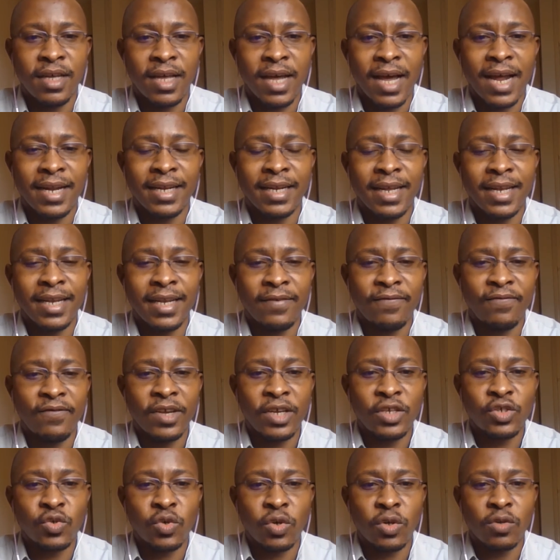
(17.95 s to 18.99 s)
an
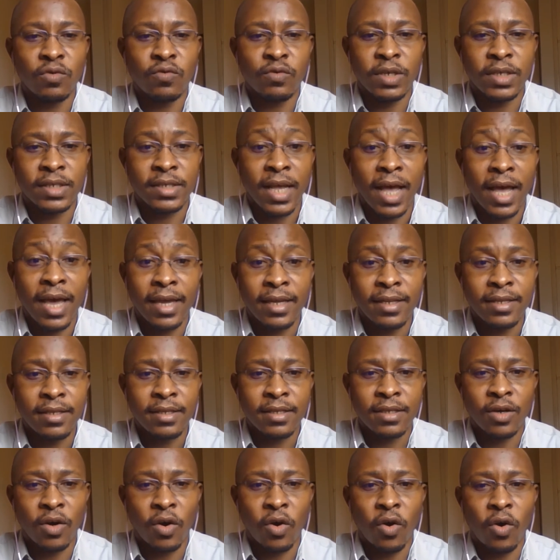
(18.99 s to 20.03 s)
individual resigns
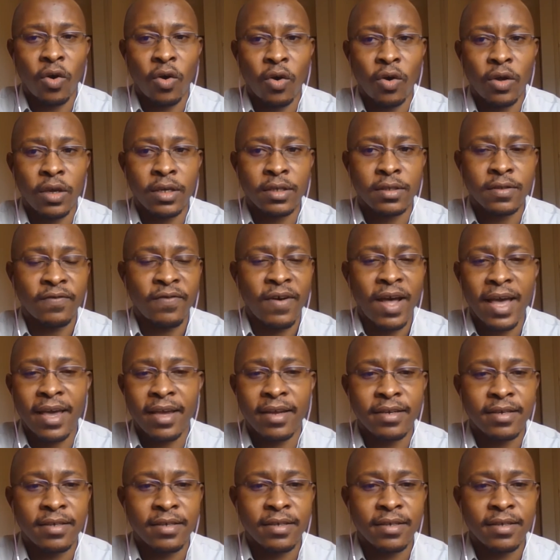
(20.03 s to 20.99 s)
or is fired.